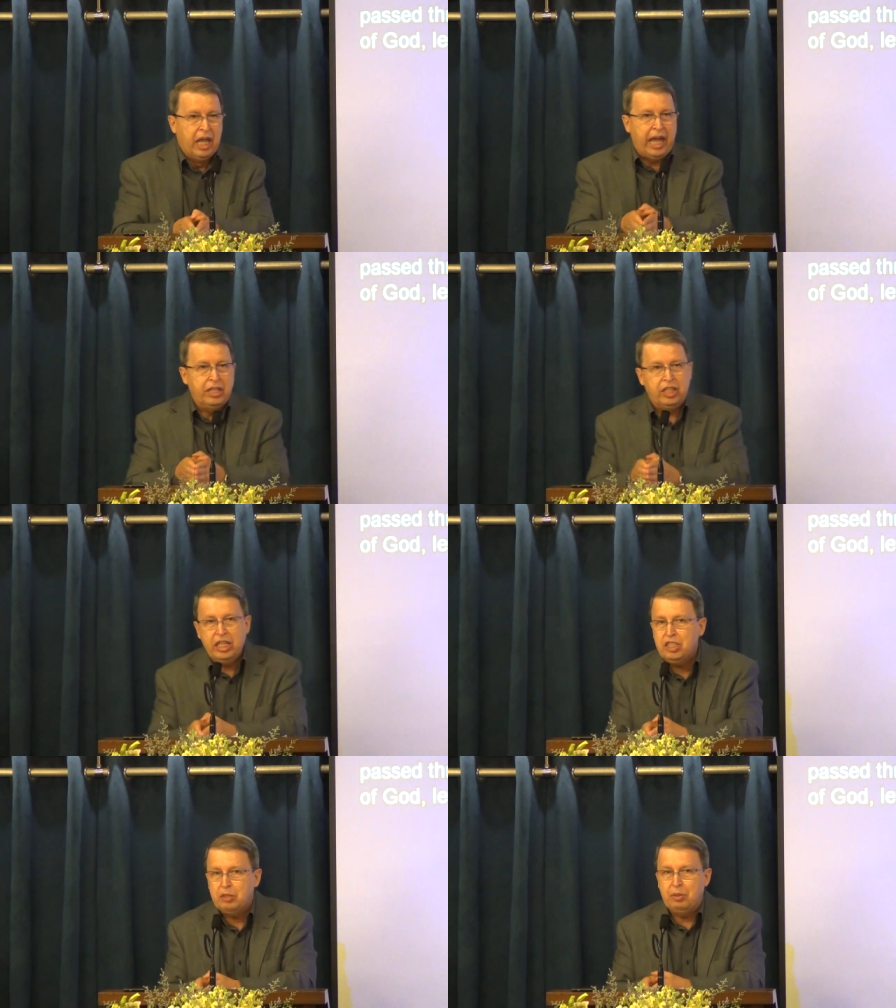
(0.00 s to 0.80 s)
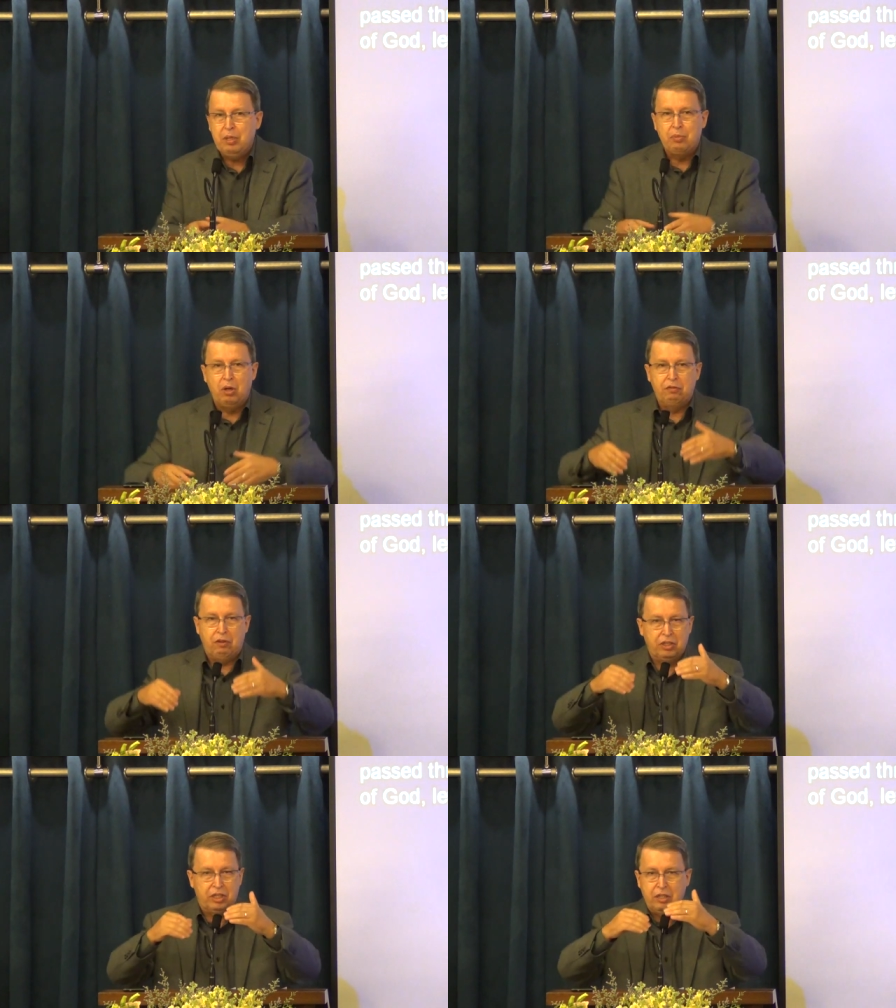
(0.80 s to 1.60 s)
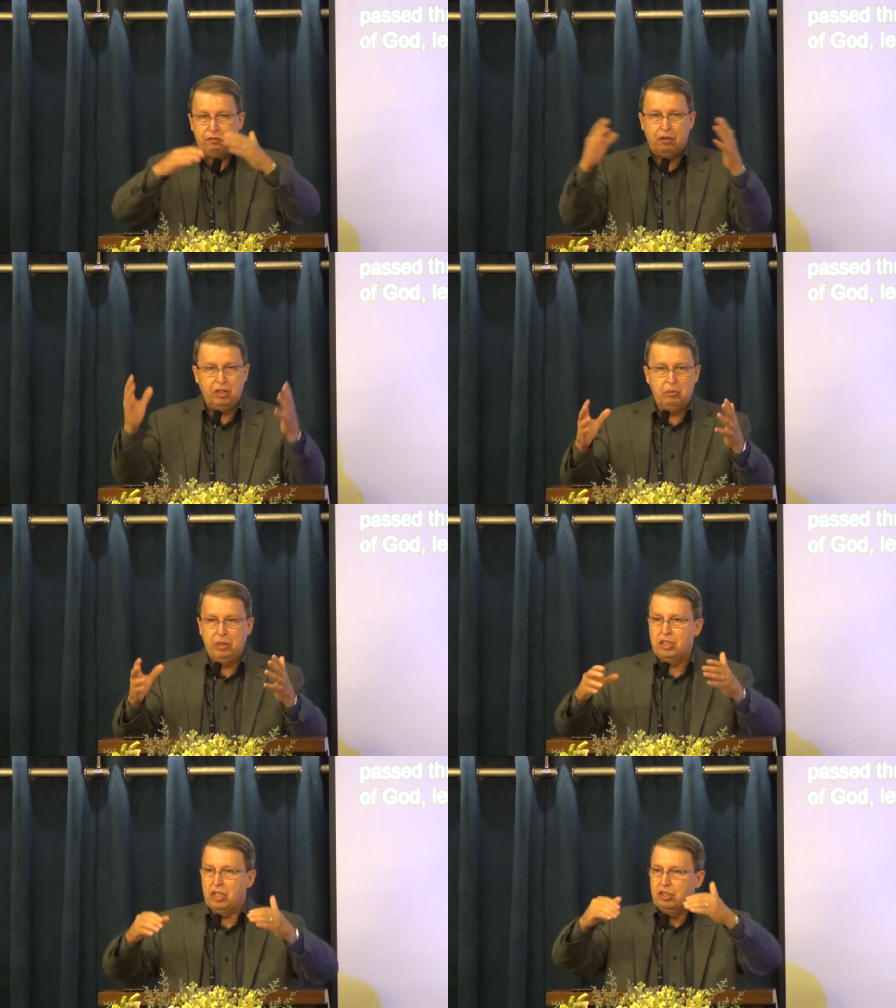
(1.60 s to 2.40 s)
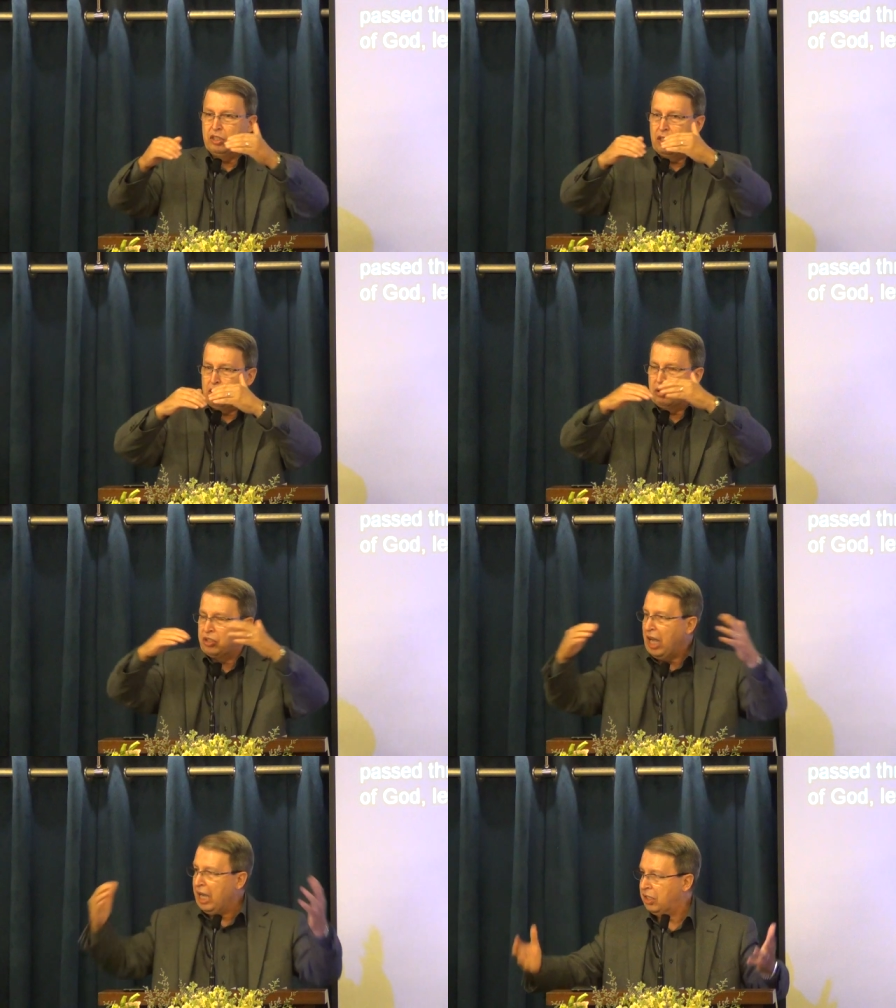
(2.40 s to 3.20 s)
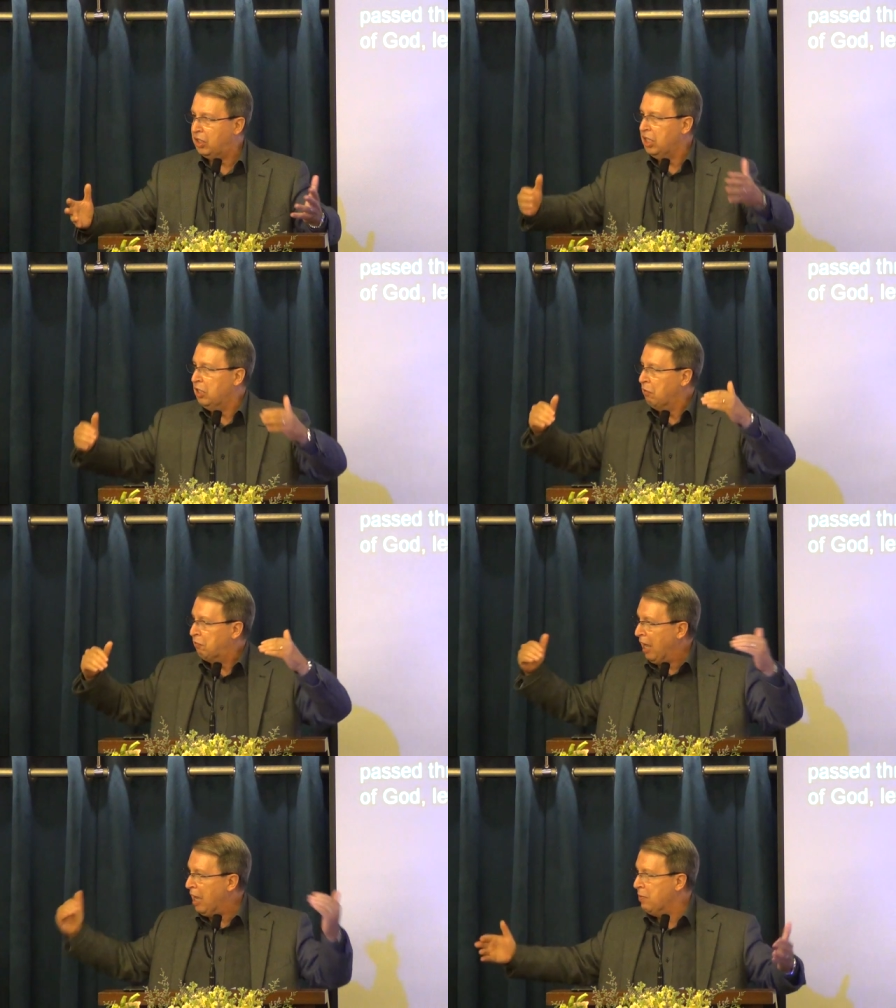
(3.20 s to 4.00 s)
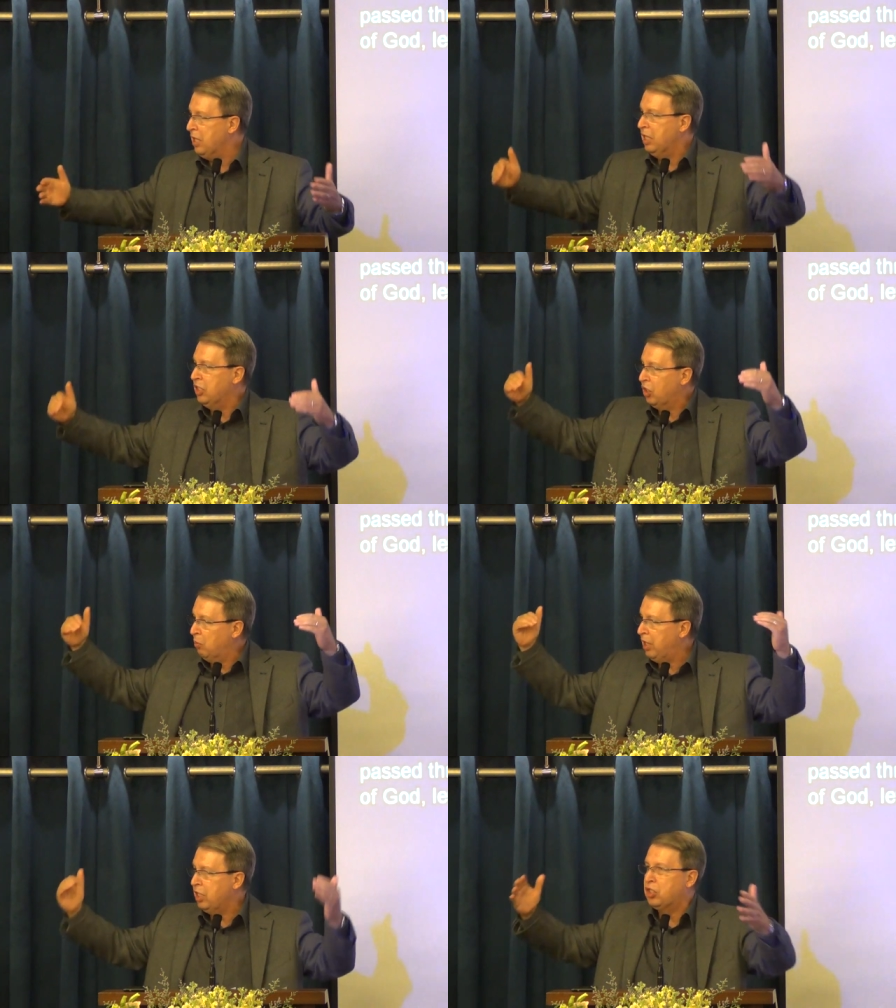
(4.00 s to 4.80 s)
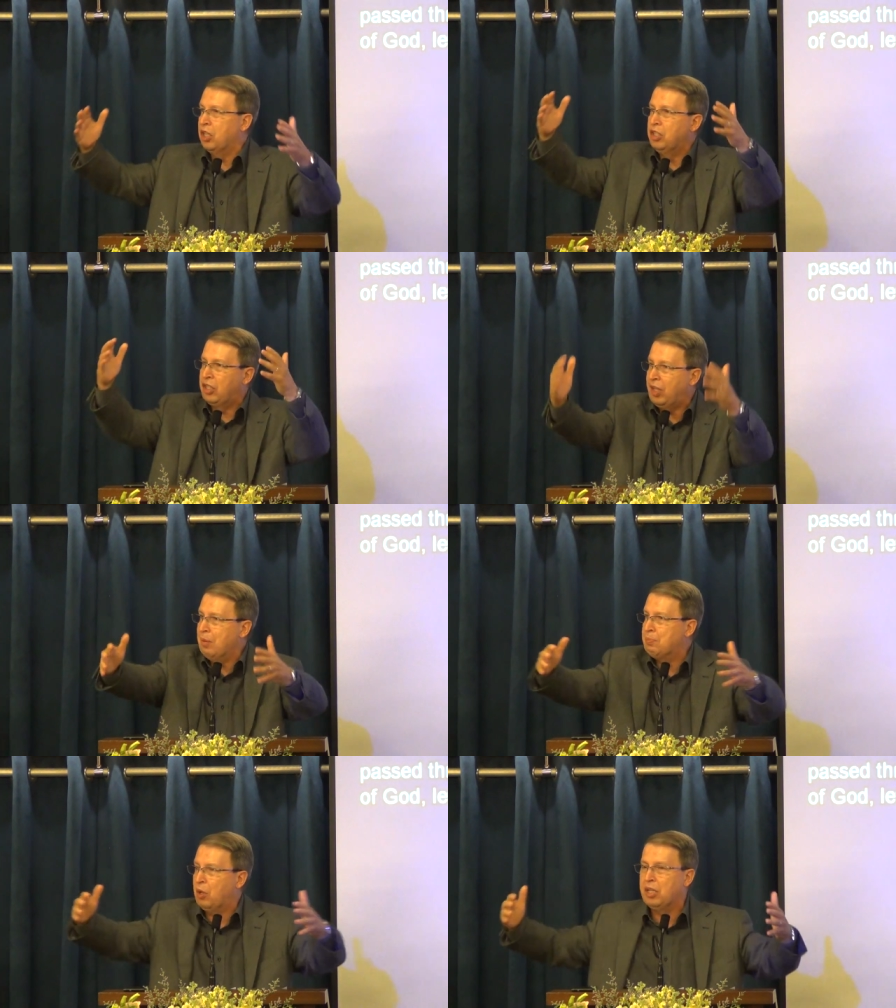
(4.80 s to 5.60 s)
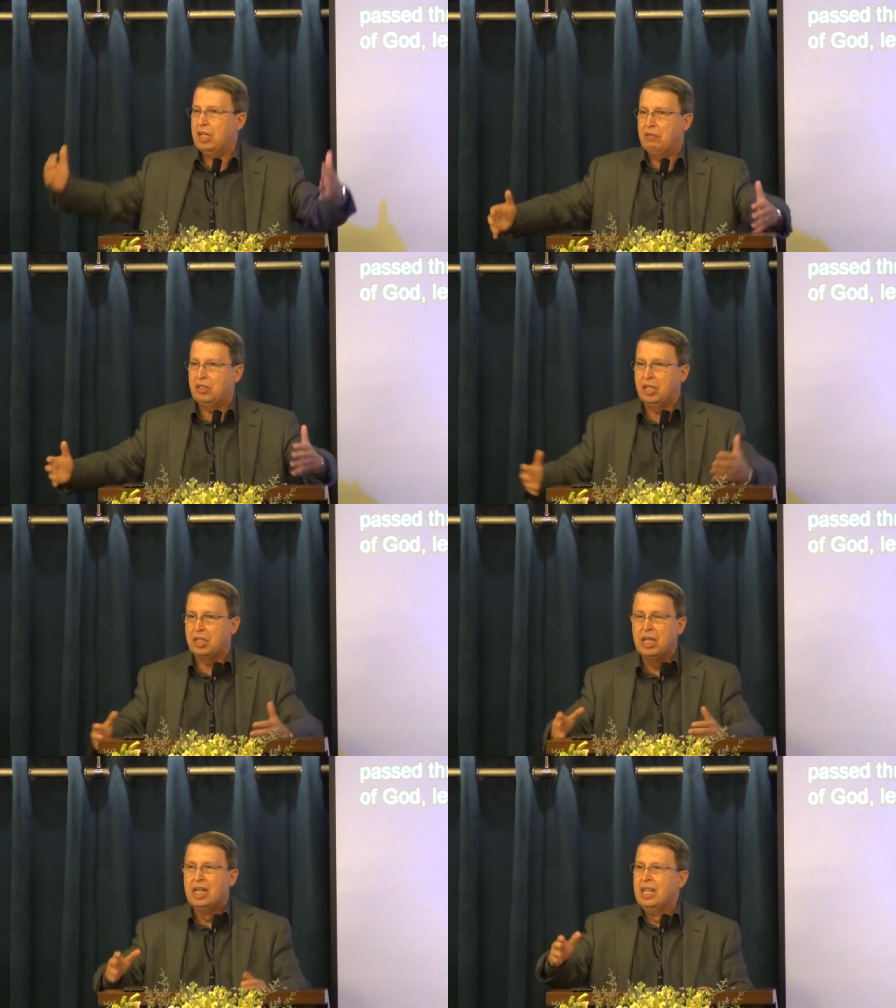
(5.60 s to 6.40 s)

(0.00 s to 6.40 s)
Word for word: And these people, for different reasons, the society, the families, the religion, the temple, and everything.